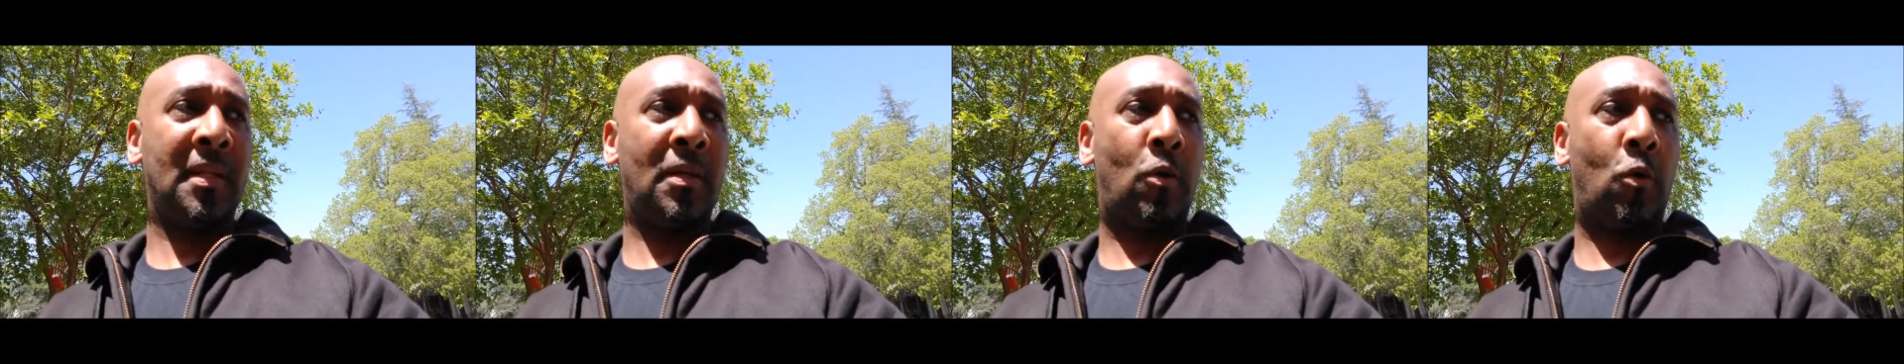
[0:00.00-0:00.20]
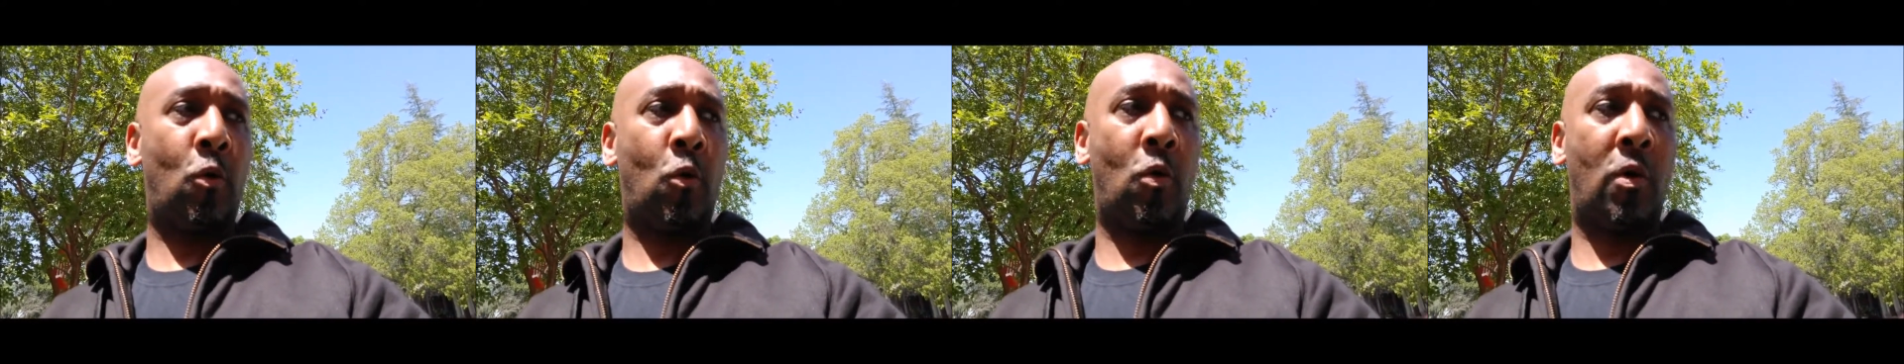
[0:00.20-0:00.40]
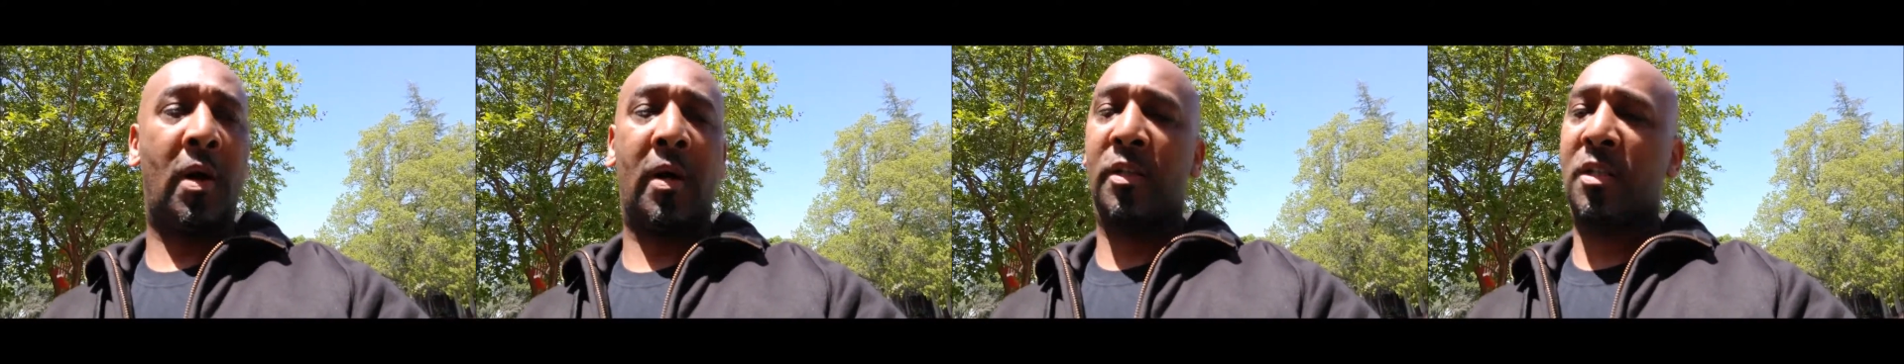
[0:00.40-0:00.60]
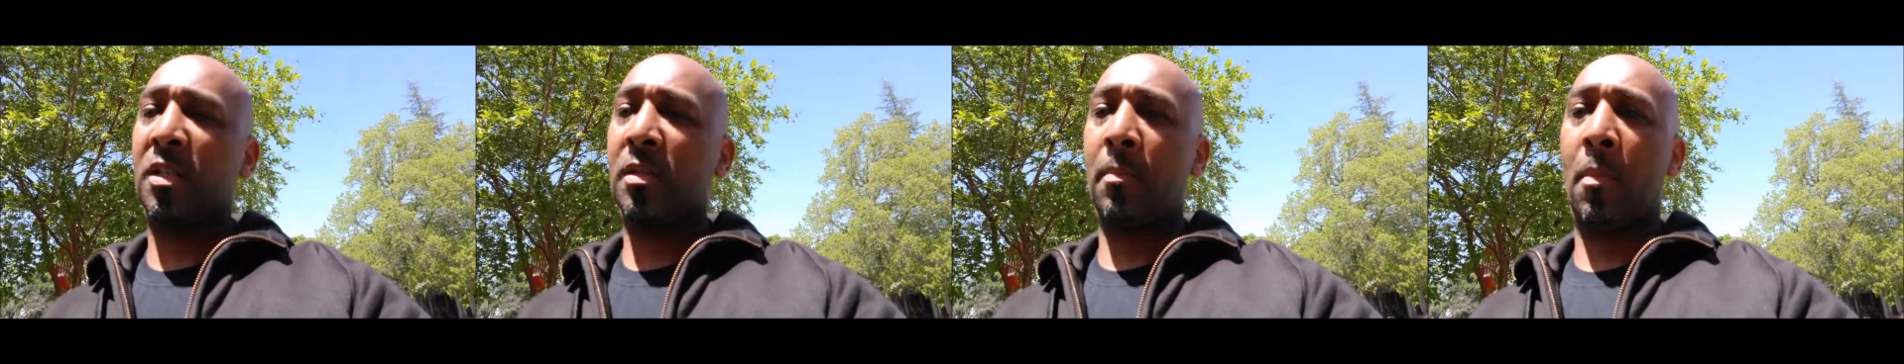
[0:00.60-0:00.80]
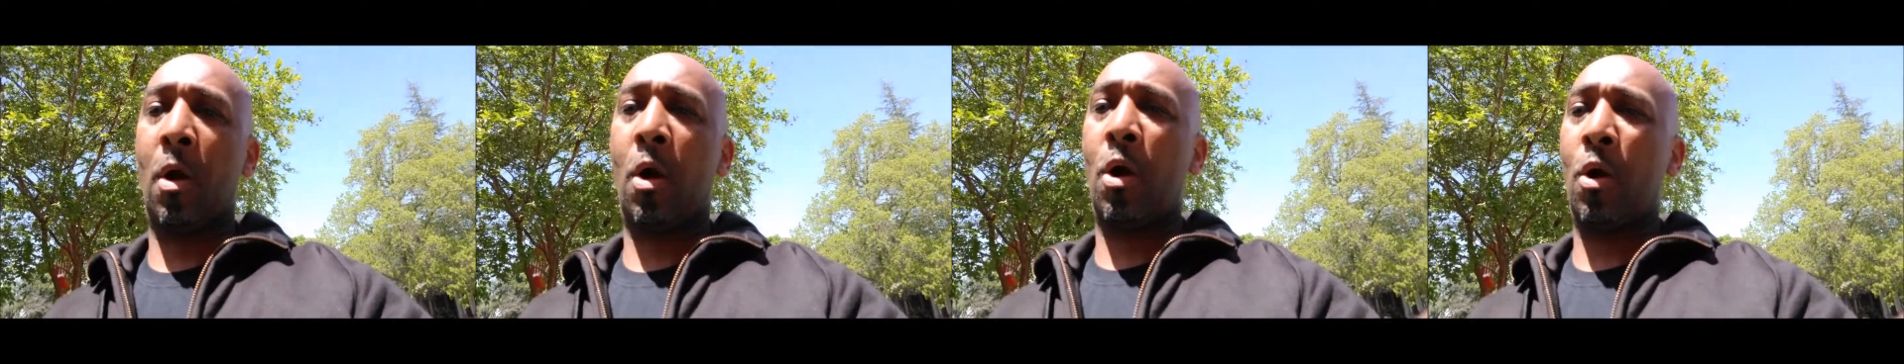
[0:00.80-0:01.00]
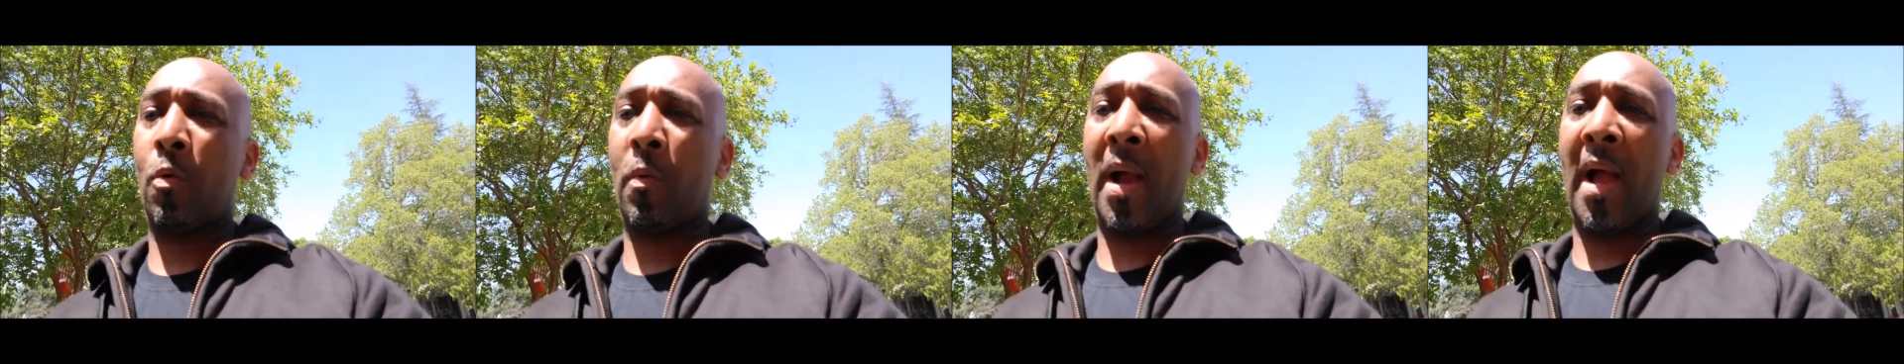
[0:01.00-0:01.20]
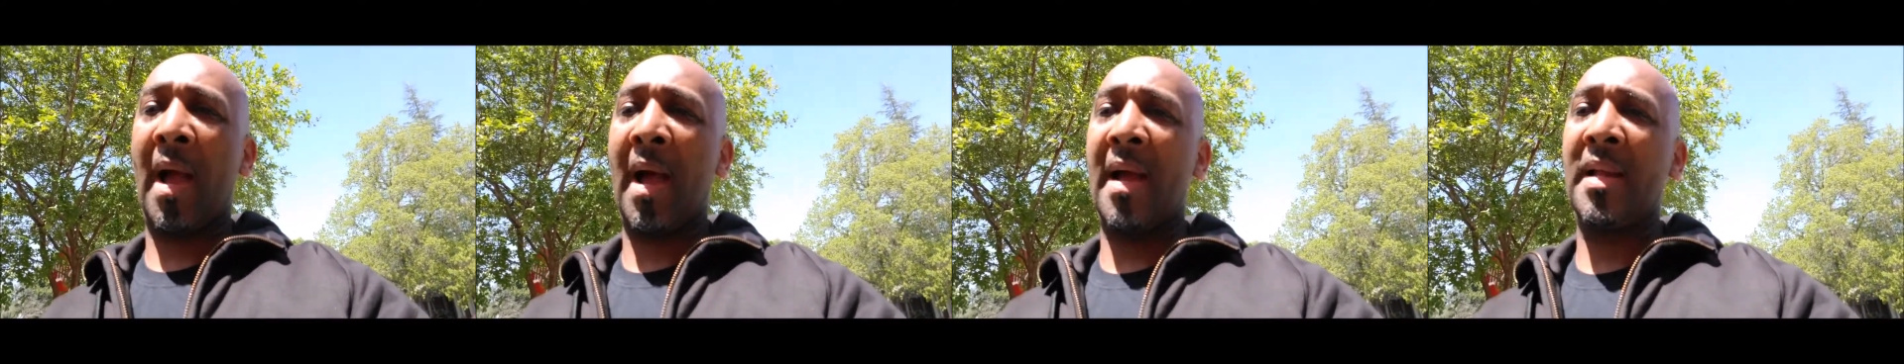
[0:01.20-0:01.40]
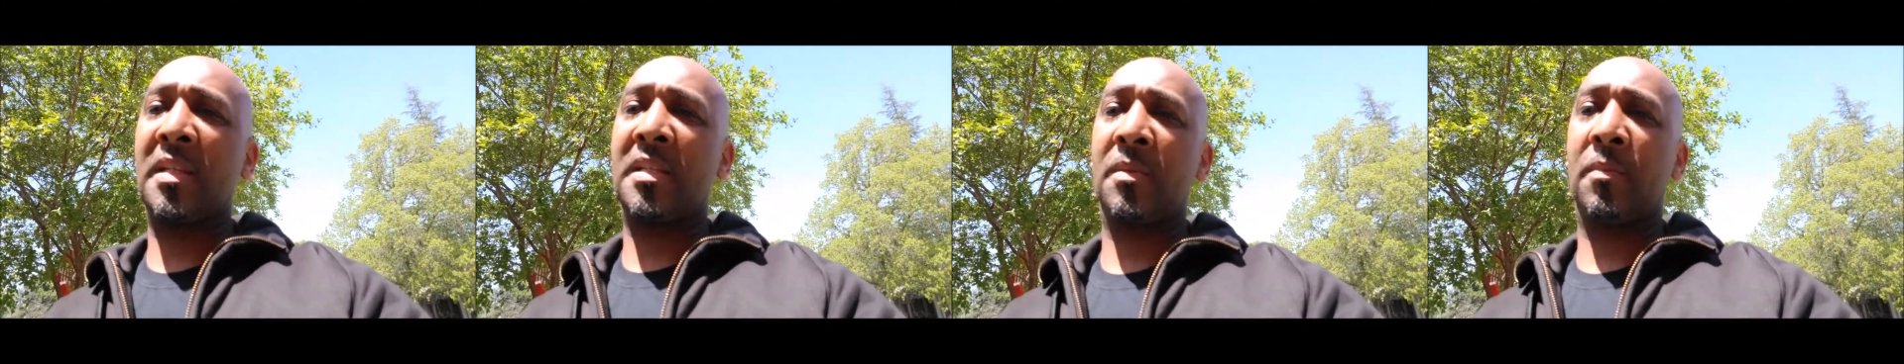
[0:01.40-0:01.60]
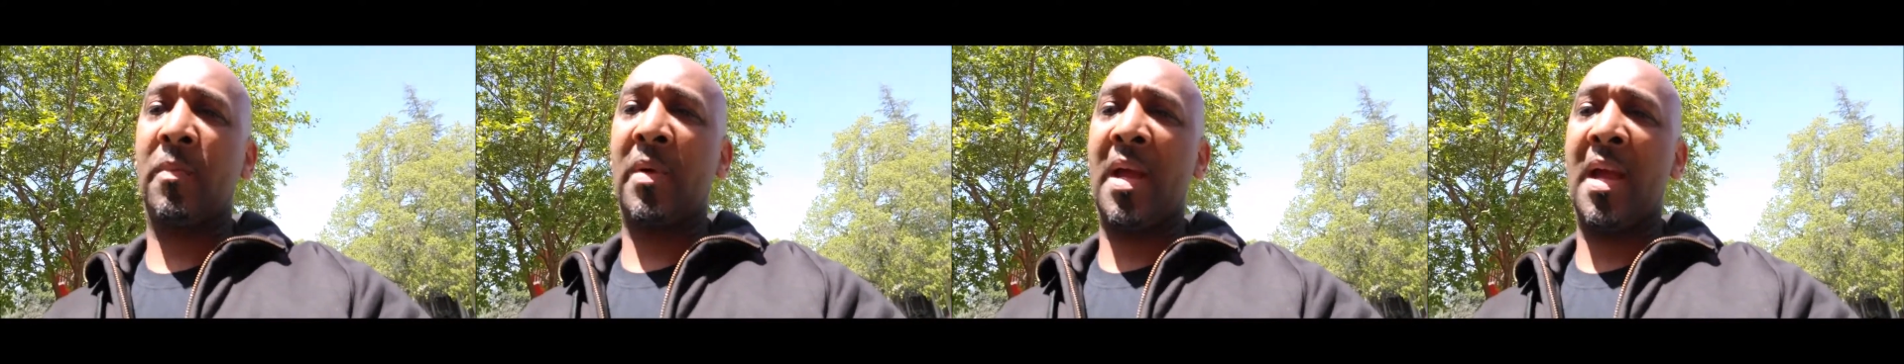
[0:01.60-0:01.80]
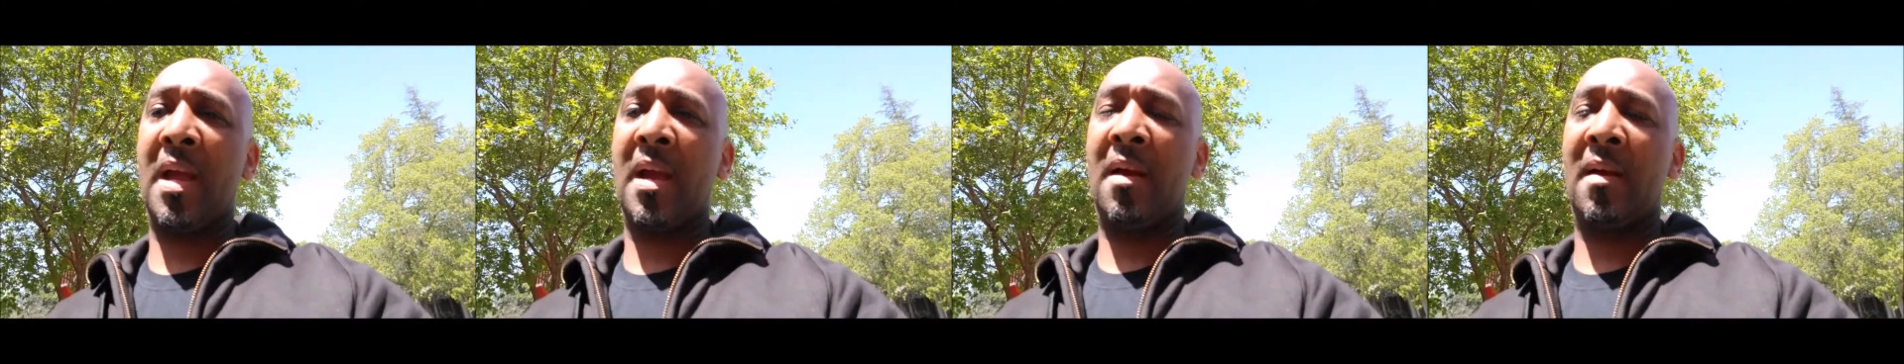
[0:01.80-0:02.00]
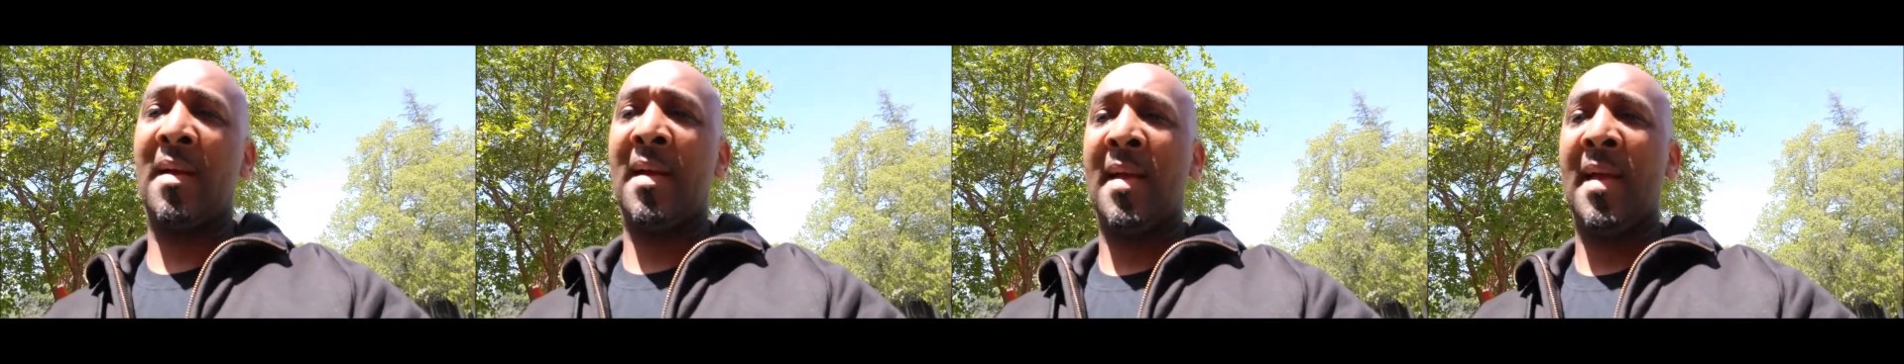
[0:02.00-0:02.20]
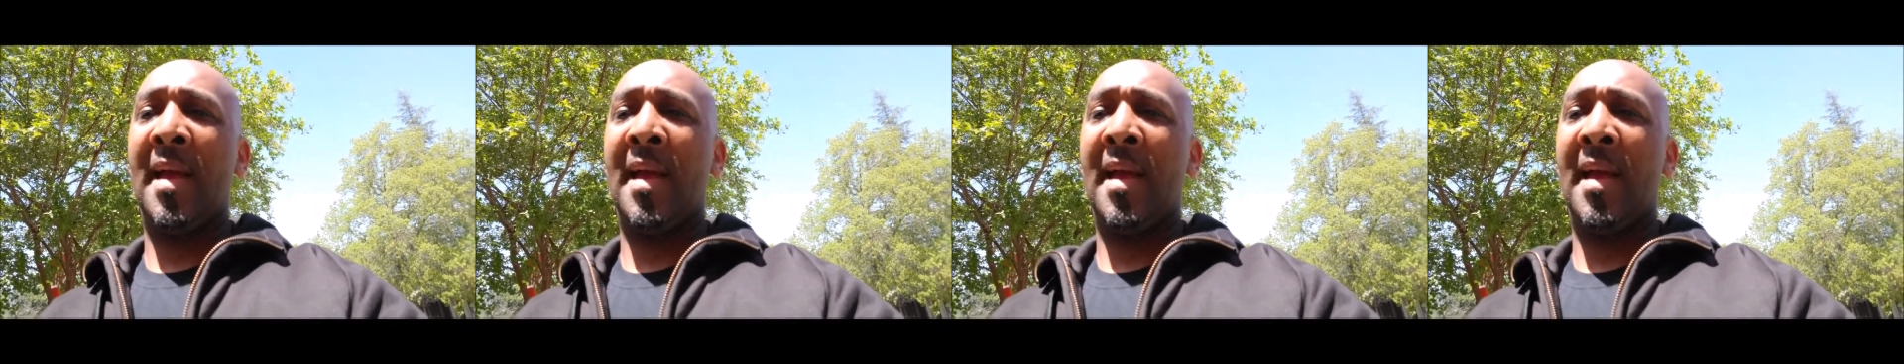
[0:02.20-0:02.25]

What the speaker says: or a small ride somewhere